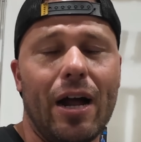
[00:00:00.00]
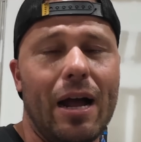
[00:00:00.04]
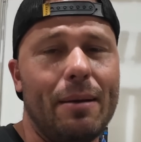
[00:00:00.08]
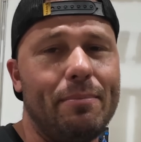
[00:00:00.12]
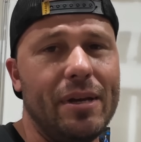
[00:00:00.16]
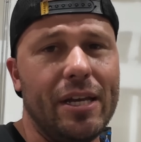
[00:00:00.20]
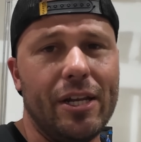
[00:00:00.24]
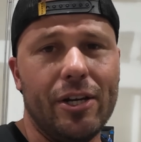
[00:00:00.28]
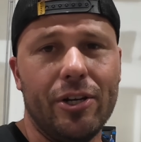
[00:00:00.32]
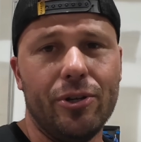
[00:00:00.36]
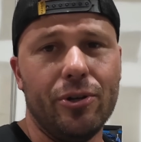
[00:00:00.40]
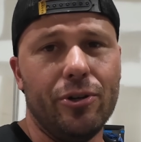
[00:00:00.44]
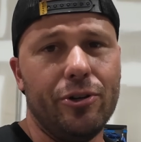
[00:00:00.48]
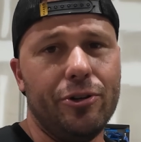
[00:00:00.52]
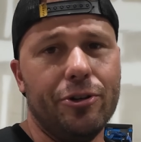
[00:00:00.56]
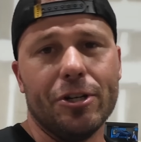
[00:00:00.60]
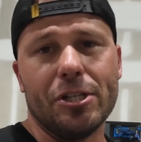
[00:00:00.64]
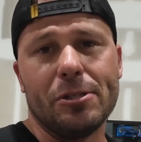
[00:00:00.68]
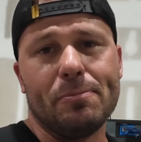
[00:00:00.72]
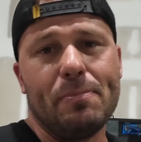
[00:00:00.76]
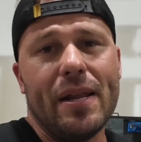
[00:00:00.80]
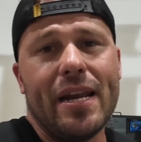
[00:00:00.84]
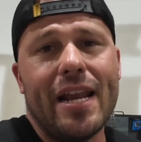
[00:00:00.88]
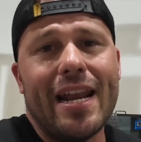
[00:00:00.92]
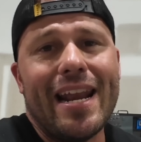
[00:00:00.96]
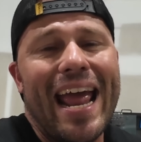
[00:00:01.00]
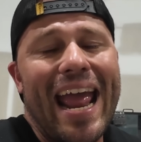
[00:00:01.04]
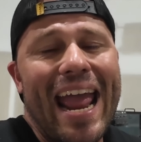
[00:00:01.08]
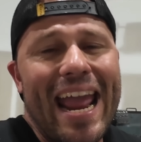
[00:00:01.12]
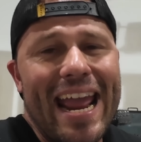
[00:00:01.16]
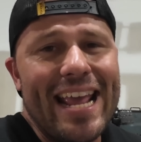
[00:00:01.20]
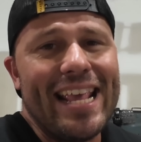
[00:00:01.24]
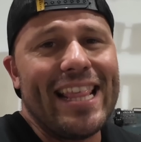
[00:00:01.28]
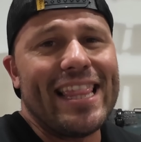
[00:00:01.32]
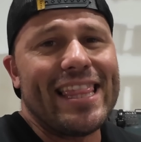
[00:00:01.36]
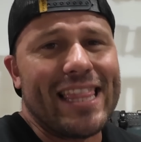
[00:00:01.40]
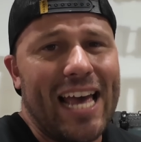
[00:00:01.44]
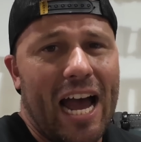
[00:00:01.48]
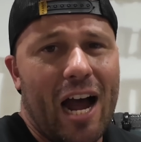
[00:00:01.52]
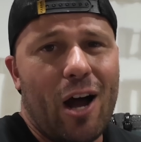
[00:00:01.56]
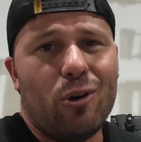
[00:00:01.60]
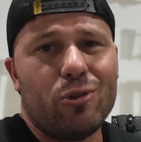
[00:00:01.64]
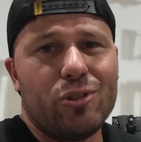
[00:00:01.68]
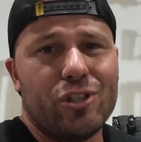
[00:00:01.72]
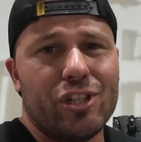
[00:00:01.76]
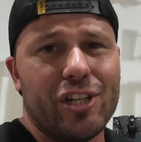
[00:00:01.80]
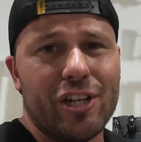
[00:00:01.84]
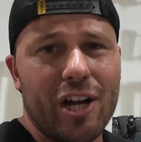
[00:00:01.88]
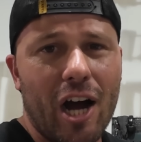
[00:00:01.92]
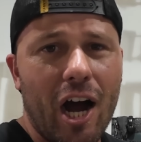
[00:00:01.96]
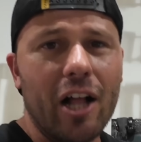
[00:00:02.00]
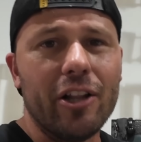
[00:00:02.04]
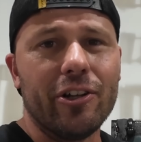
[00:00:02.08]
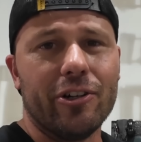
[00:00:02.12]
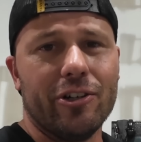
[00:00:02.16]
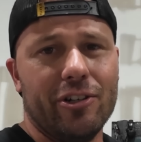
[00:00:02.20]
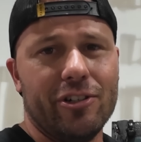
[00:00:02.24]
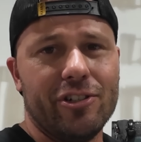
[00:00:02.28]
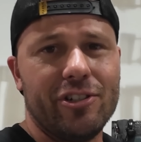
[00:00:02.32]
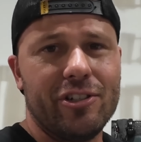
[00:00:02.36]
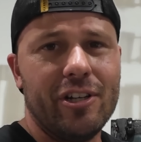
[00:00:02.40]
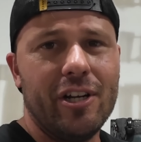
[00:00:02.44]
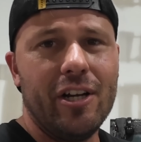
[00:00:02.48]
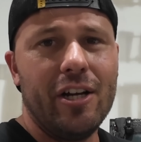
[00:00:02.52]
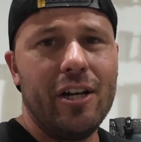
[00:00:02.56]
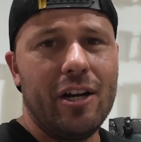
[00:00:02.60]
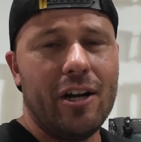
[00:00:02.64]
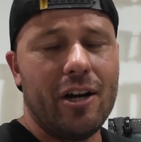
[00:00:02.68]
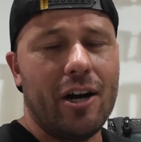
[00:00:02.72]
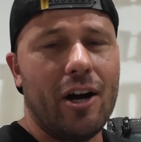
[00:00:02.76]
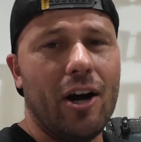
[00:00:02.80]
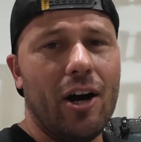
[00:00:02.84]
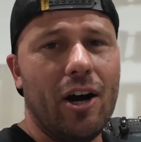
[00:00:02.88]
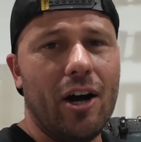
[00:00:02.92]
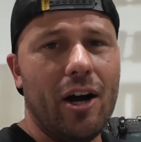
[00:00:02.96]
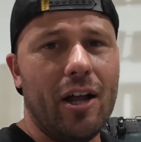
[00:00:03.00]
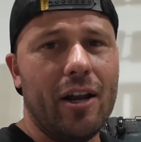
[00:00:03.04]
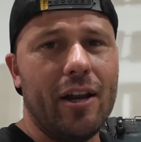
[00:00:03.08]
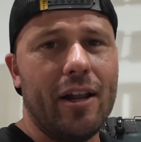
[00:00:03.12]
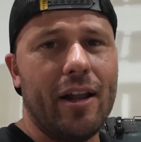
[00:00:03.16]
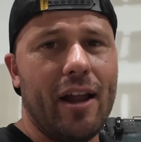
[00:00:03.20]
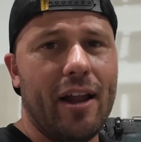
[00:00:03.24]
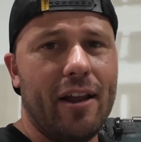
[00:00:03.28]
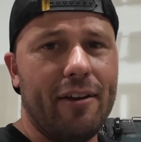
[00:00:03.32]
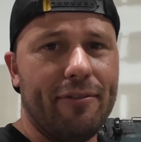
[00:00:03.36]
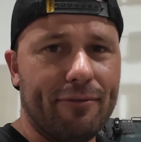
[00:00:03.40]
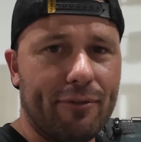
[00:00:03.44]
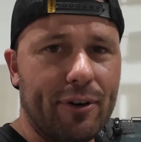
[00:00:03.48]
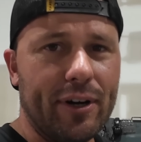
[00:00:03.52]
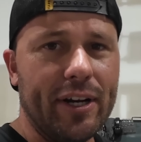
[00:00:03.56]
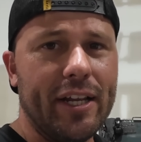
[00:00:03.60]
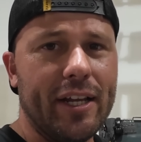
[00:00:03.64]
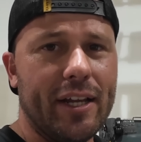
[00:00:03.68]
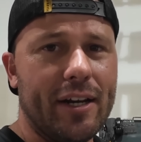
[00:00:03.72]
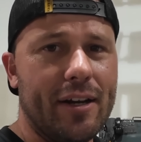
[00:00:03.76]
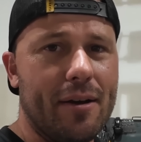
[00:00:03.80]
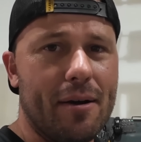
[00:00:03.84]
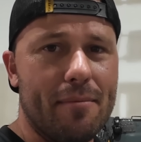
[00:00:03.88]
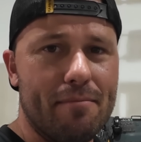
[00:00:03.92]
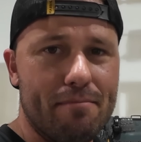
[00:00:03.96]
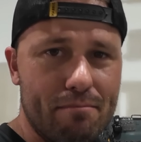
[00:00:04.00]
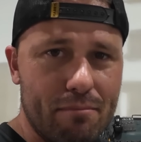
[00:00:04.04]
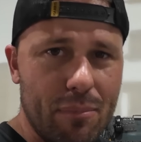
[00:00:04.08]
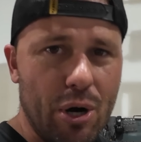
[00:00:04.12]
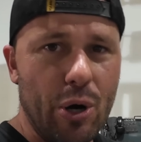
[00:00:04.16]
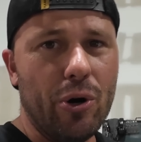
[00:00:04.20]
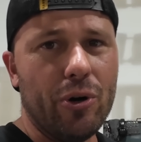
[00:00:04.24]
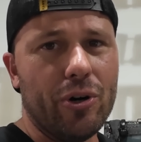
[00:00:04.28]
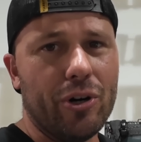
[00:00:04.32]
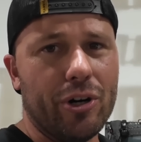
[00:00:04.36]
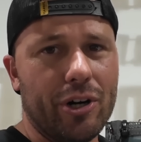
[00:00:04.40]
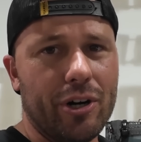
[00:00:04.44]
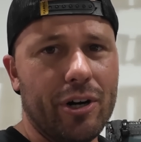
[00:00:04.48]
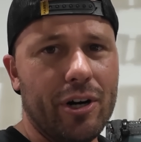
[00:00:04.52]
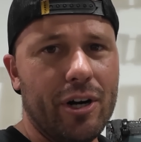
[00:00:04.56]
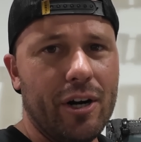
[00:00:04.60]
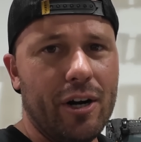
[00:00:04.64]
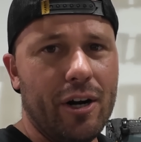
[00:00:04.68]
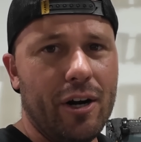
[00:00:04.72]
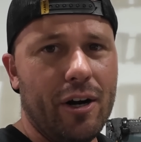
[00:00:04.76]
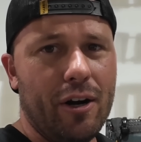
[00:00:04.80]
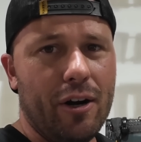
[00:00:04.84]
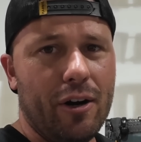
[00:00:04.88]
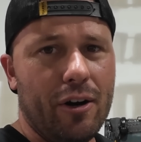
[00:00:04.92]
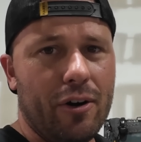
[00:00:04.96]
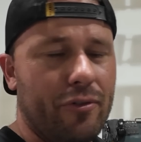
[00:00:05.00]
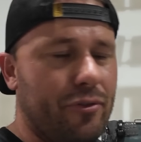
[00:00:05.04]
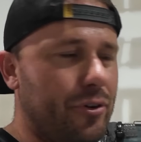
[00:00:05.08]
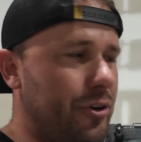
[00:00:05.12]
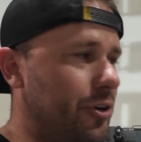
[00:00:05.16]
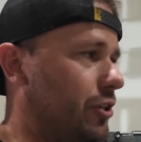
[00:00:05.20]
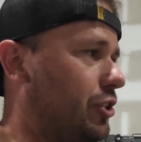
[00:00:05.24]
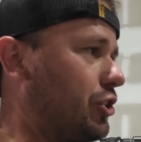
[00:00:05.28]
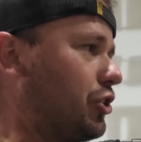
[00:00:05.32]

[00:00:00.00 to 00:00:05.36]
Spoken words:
I mean, dude, you're spending $8,000 on a freaking motor for your